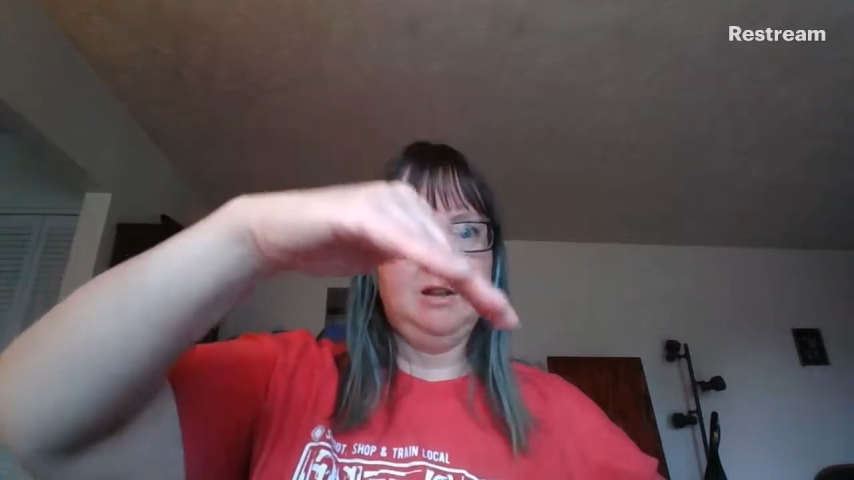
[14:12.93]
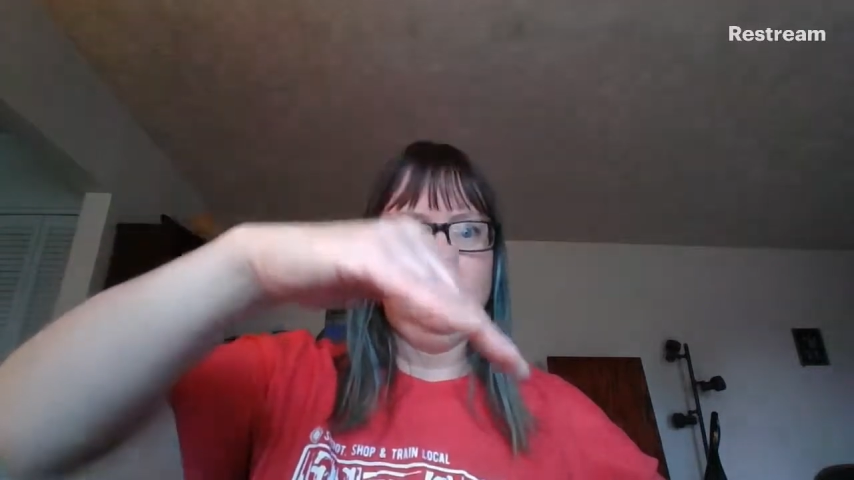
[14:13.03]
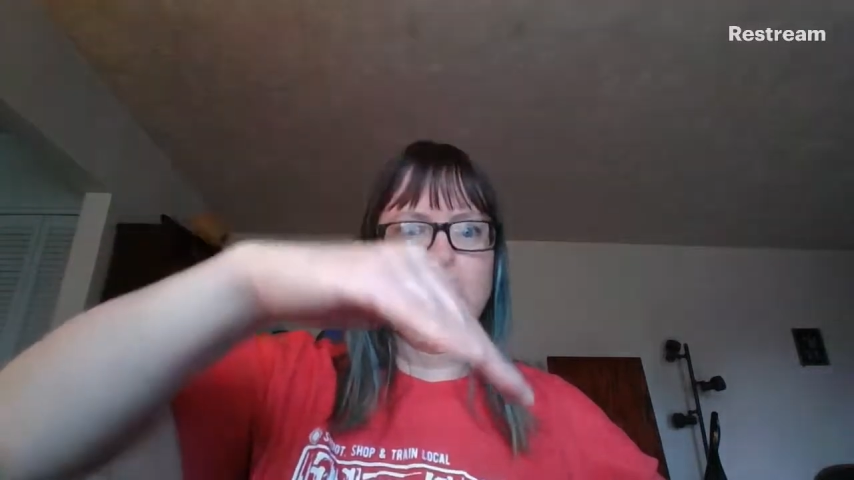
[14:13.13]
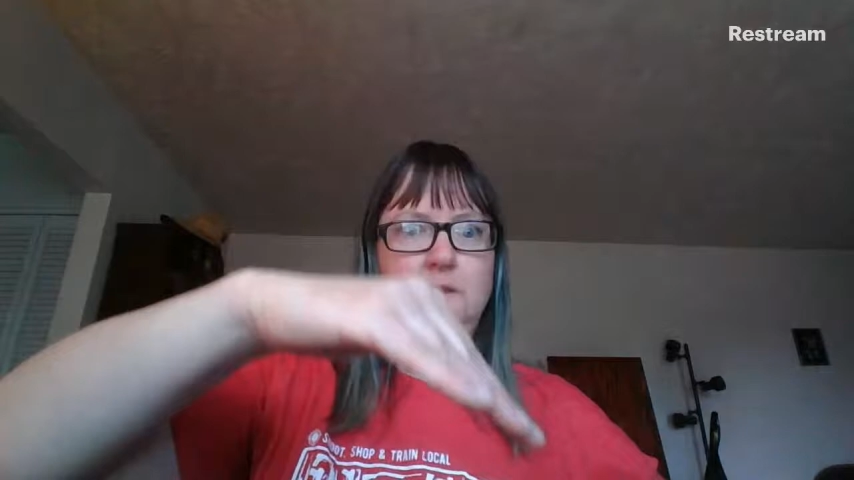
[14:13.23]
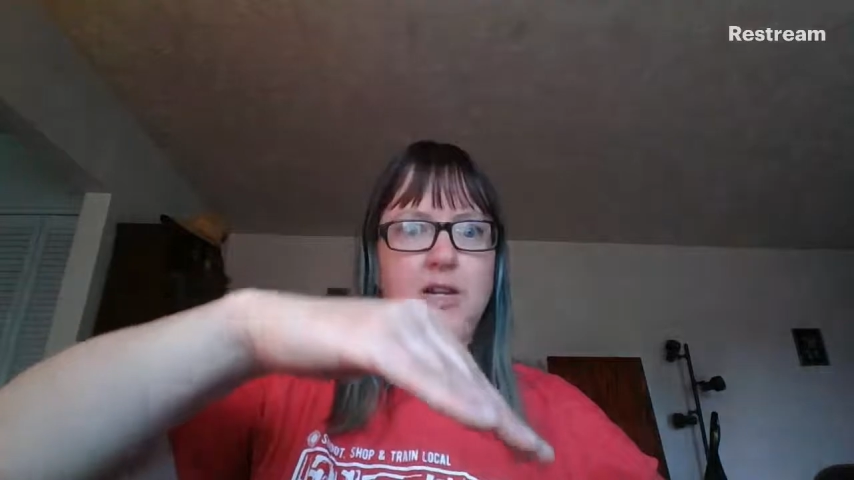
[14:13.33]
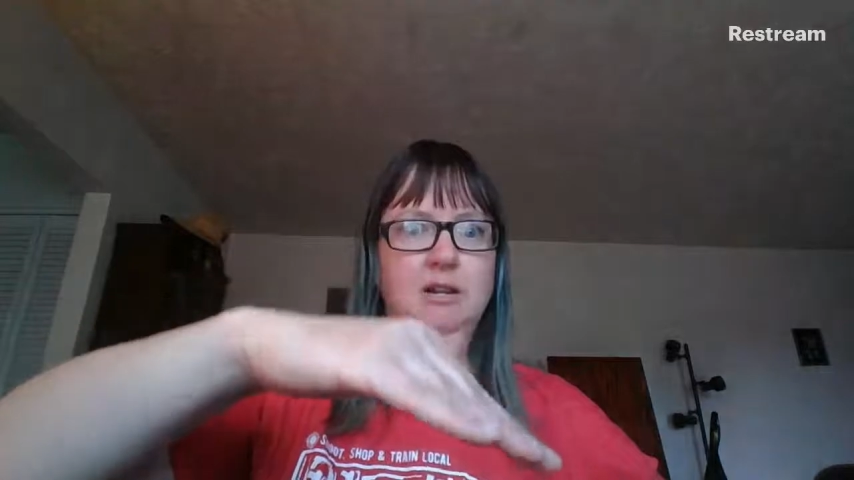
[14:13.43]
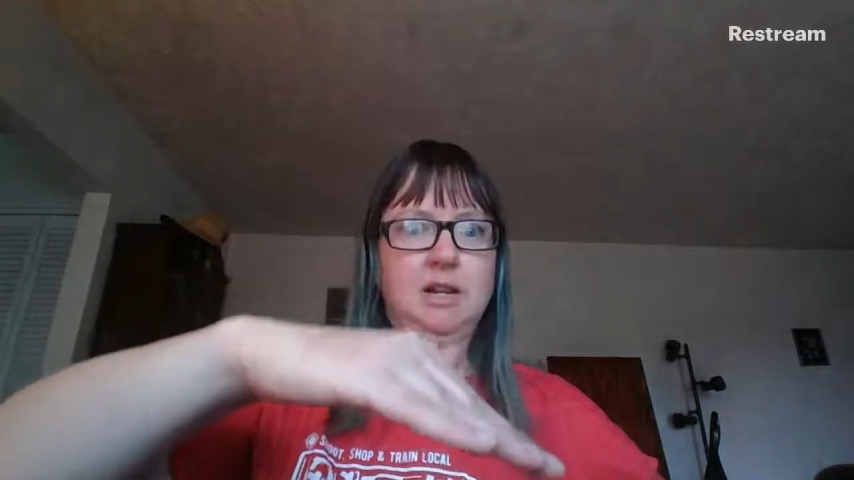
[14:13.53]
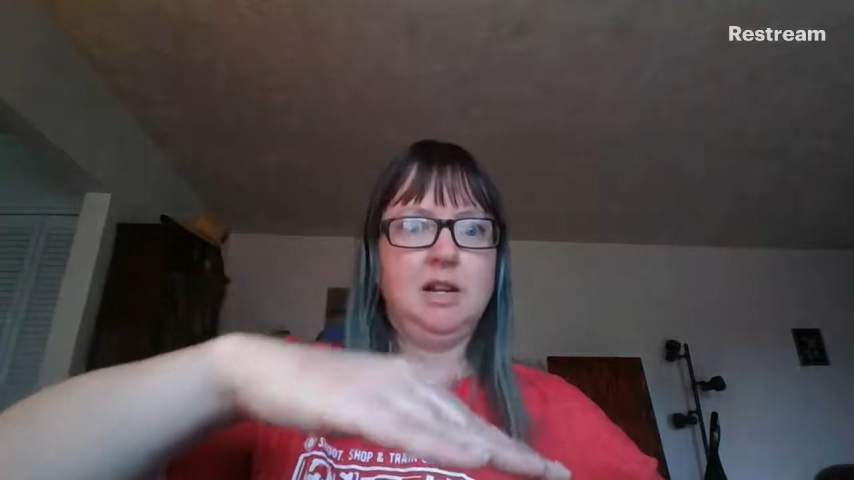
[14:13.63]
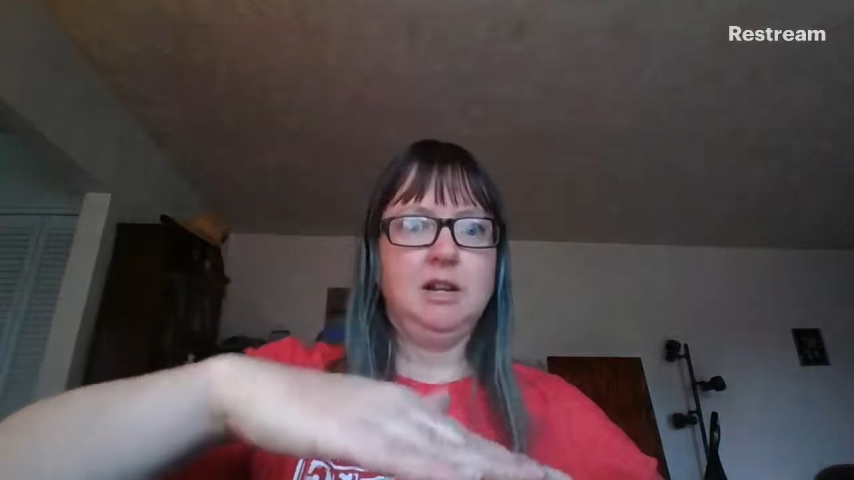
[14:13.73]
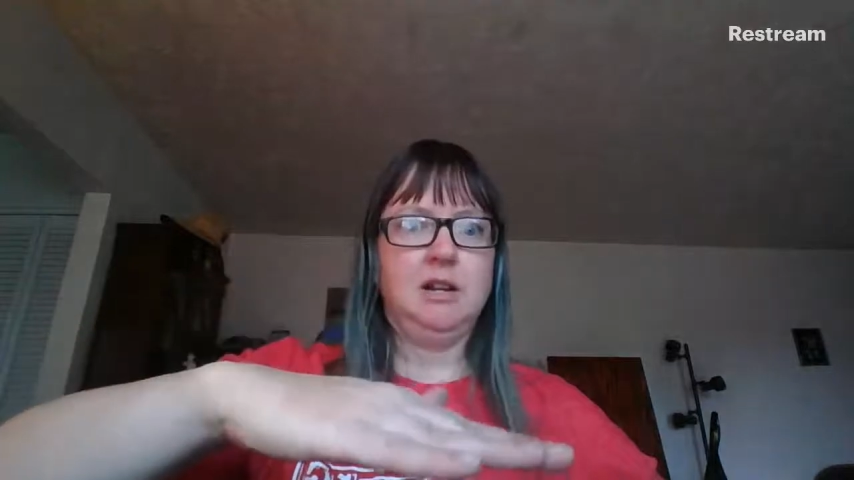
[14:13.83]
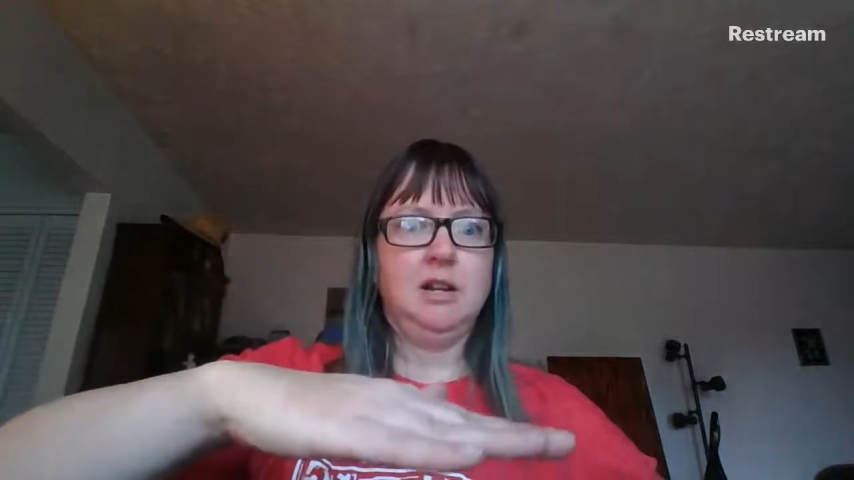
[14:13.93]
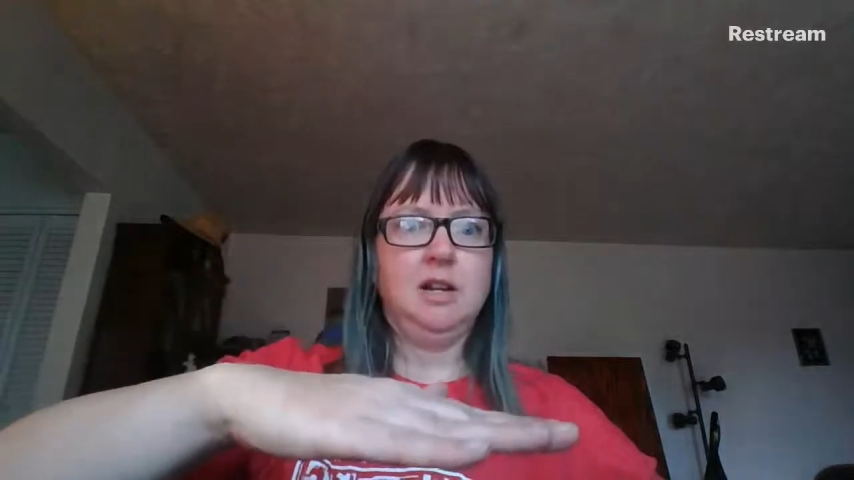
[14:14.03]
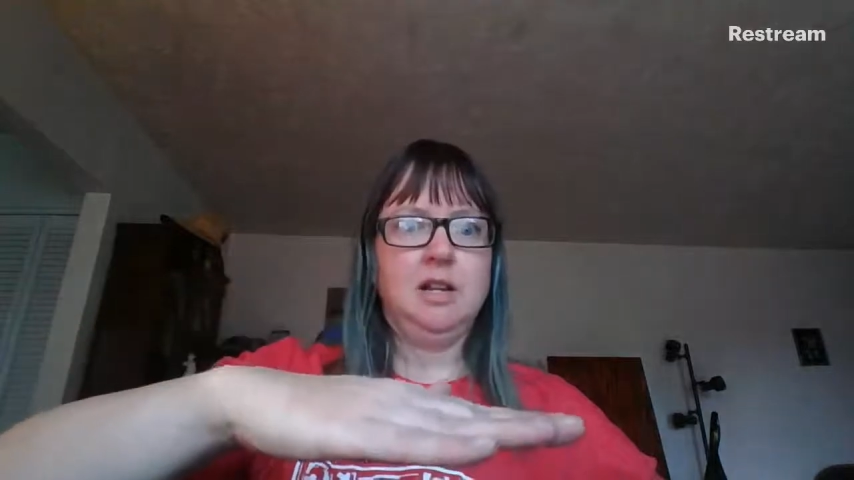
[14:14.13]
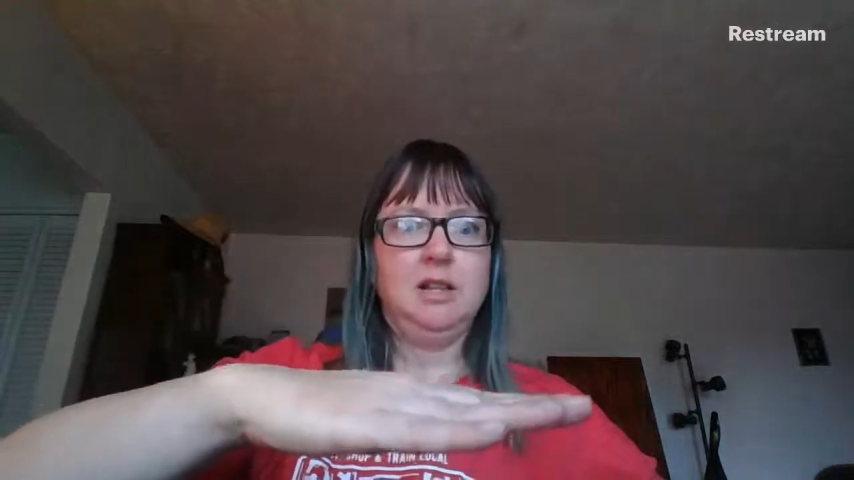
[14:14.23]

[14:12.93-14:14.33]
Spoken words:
you go down here.